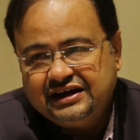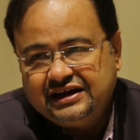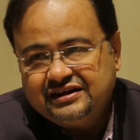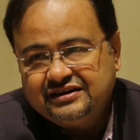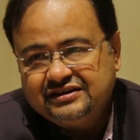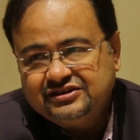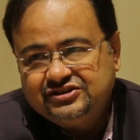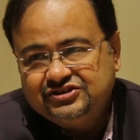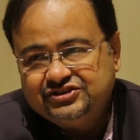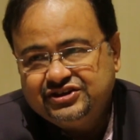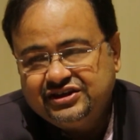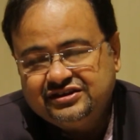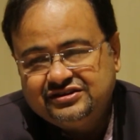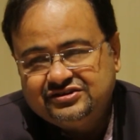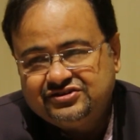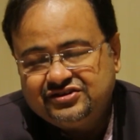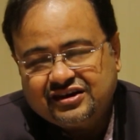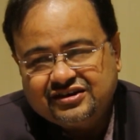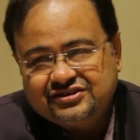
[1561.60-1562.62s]
And the
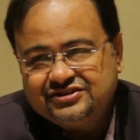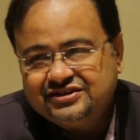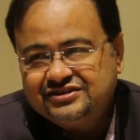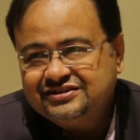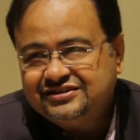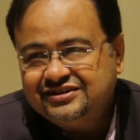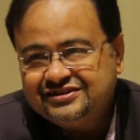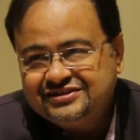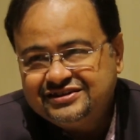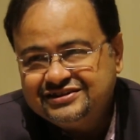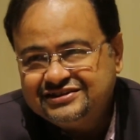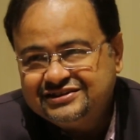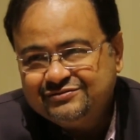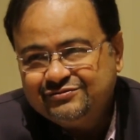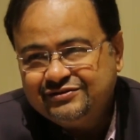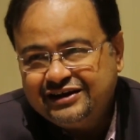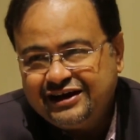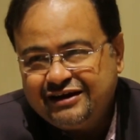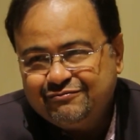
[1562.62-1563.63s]
change structures in the
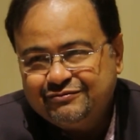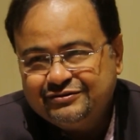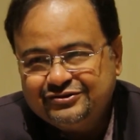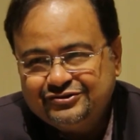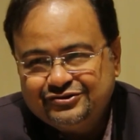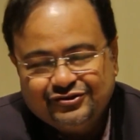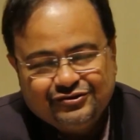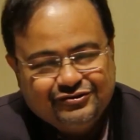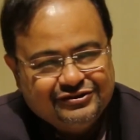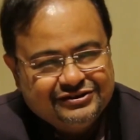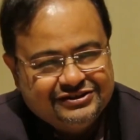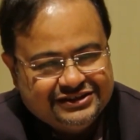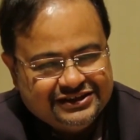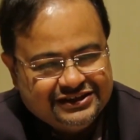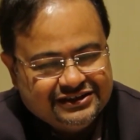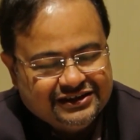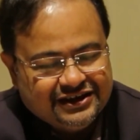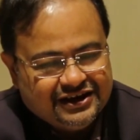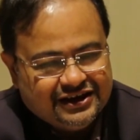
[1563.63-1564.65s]
system will happen. So you'll
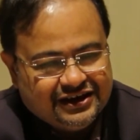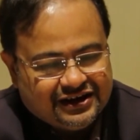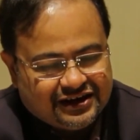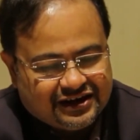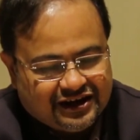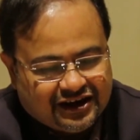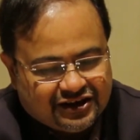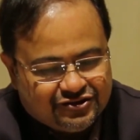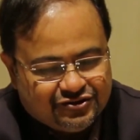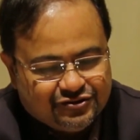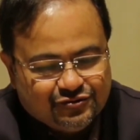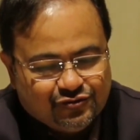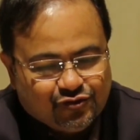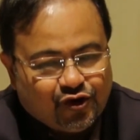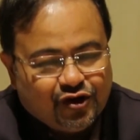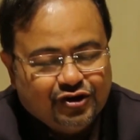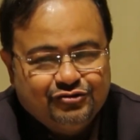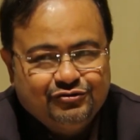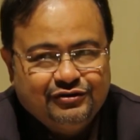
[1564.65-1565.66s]
see classroom
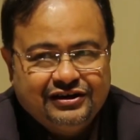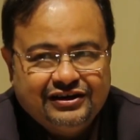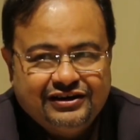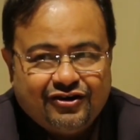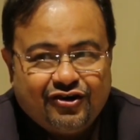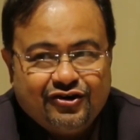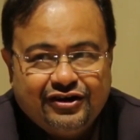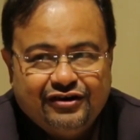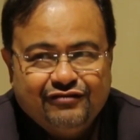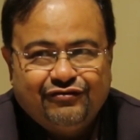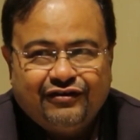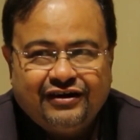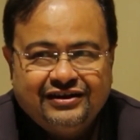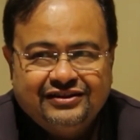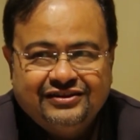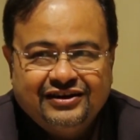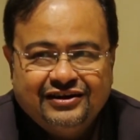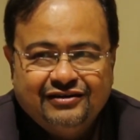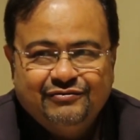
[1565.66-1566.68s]
walls will not
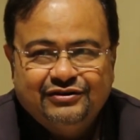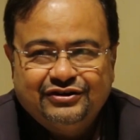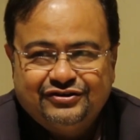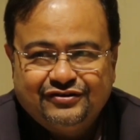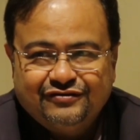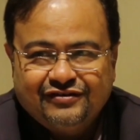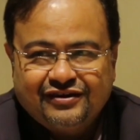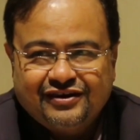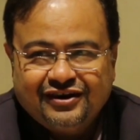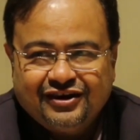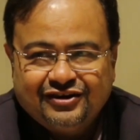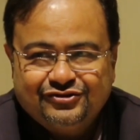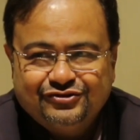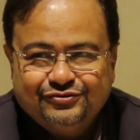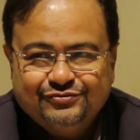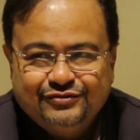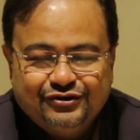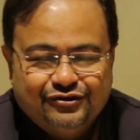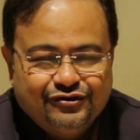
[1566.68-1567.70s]
define the limits of a
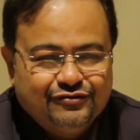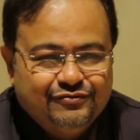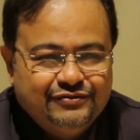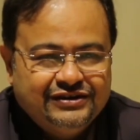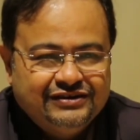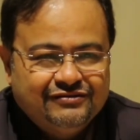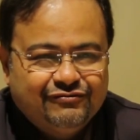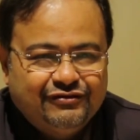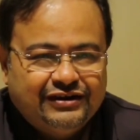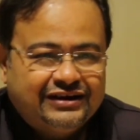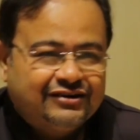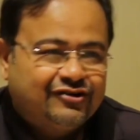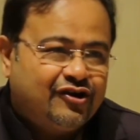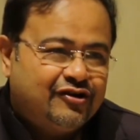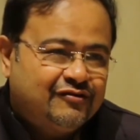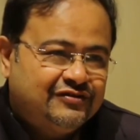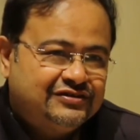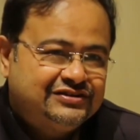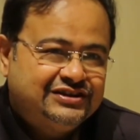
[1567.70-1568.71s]
classroom. It will be where
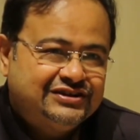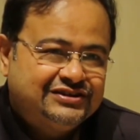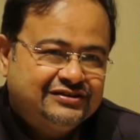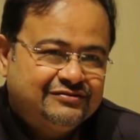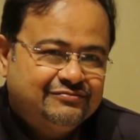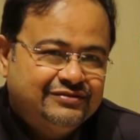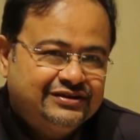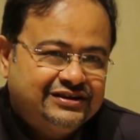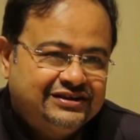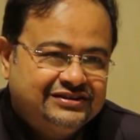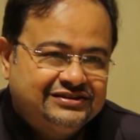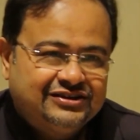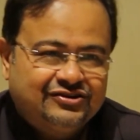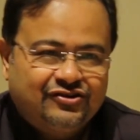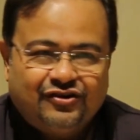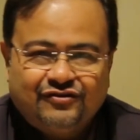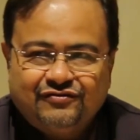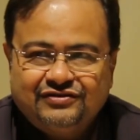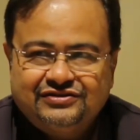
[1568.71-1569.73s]
conversation begins
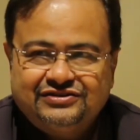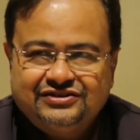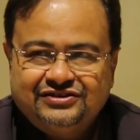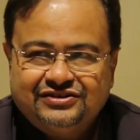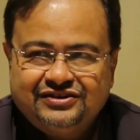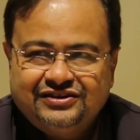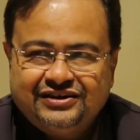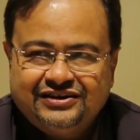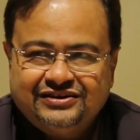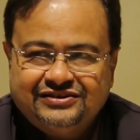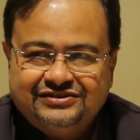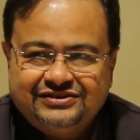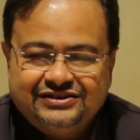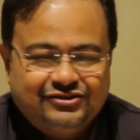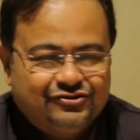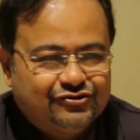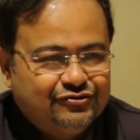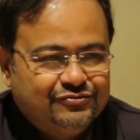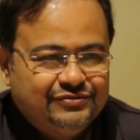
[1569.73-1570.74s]
and conversation ends.
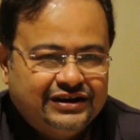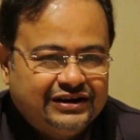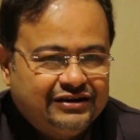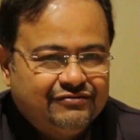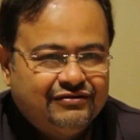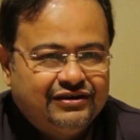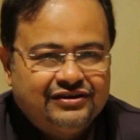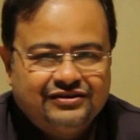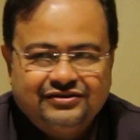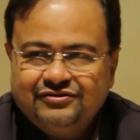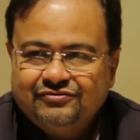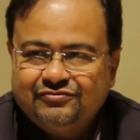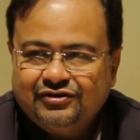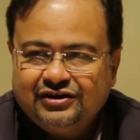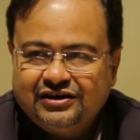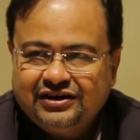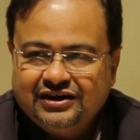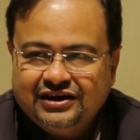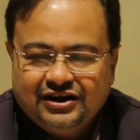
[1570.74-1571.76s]
It could be anywhere in the
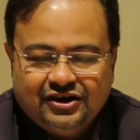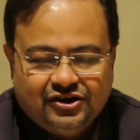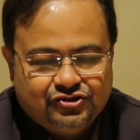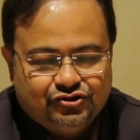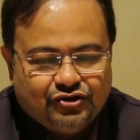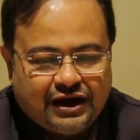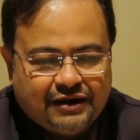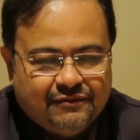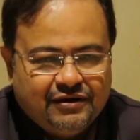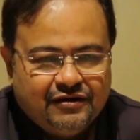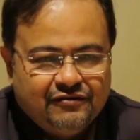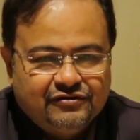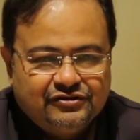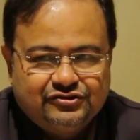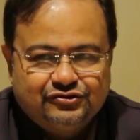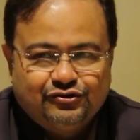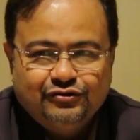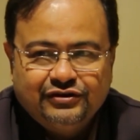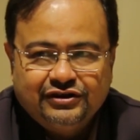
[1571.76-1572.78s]
world. So I may have
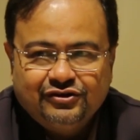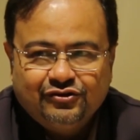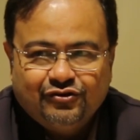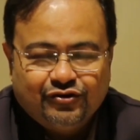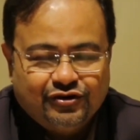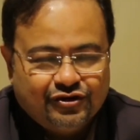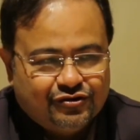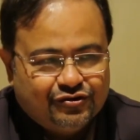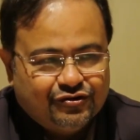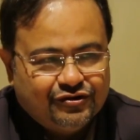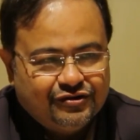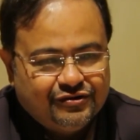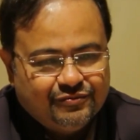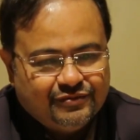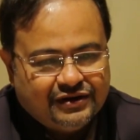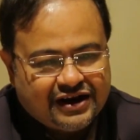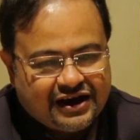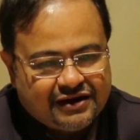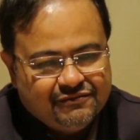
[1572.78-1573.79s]
a school in
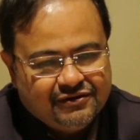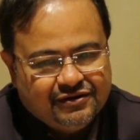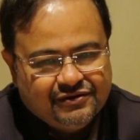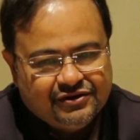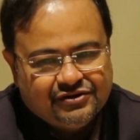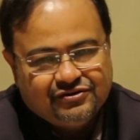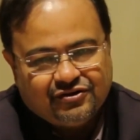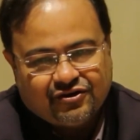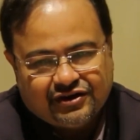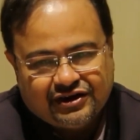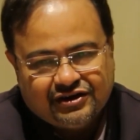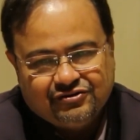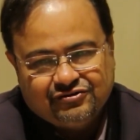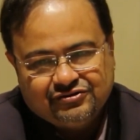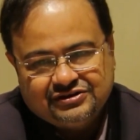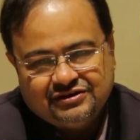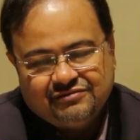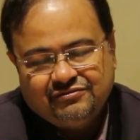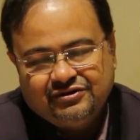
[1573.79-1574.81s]
Kozhikode, but I may be talking
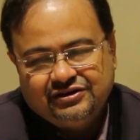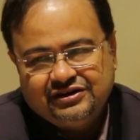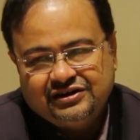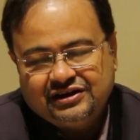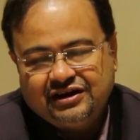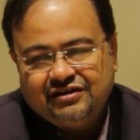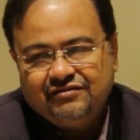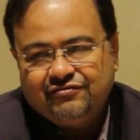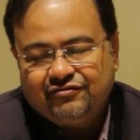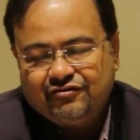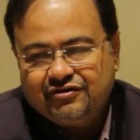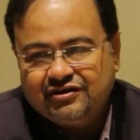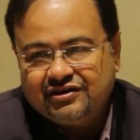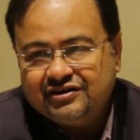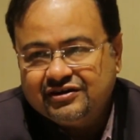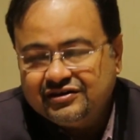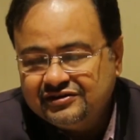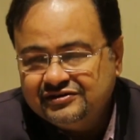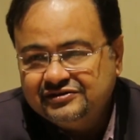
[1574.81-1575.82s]
to somebody in
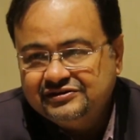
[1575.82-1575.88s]
California.